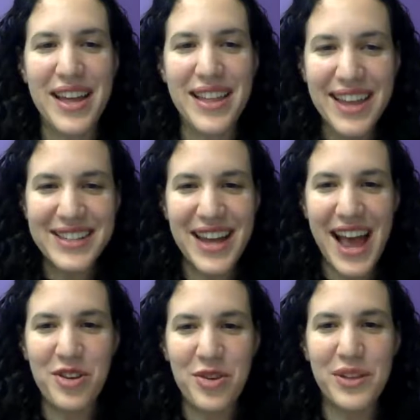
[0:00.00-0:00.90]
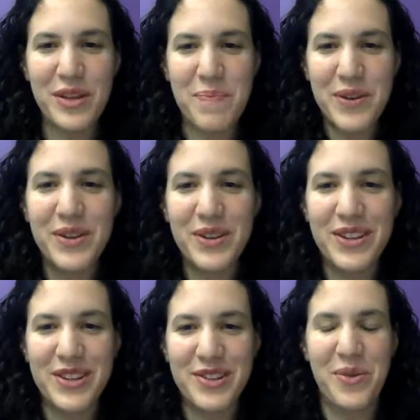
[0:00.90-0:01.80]
I get to actually
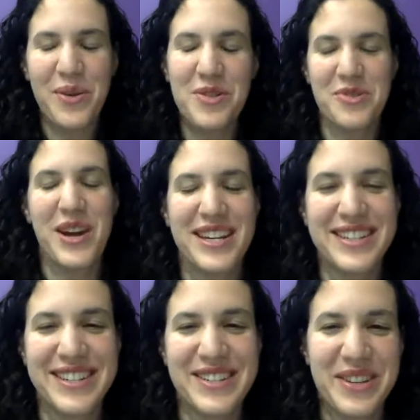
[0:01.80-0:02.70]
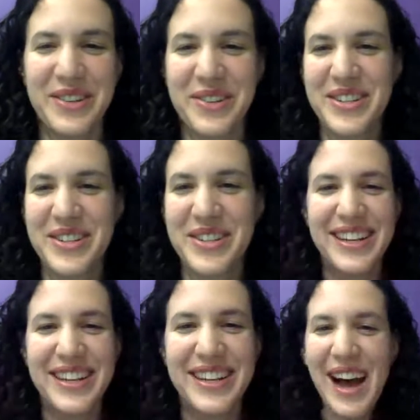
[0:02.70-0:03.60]
build the tutorials you guys just used.
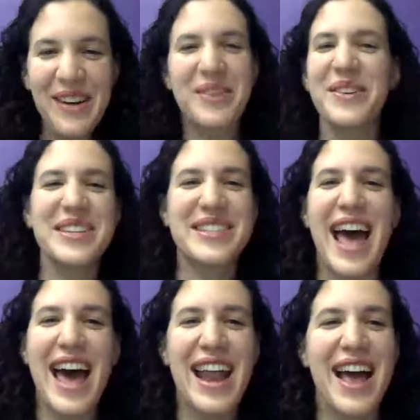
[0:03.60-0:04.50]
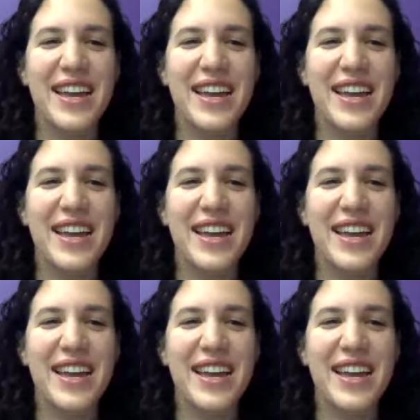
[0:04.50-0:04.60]
Like, how cool is that?